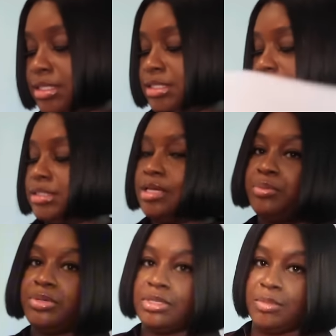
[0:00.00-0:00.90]
these
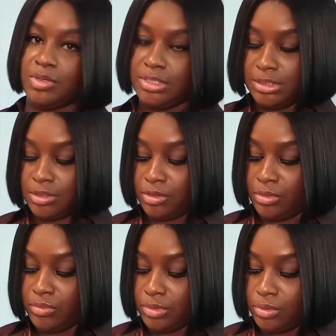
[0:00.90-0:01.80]
and put them on
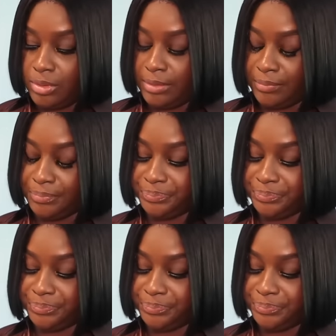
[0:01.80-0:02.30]
Instagram real quick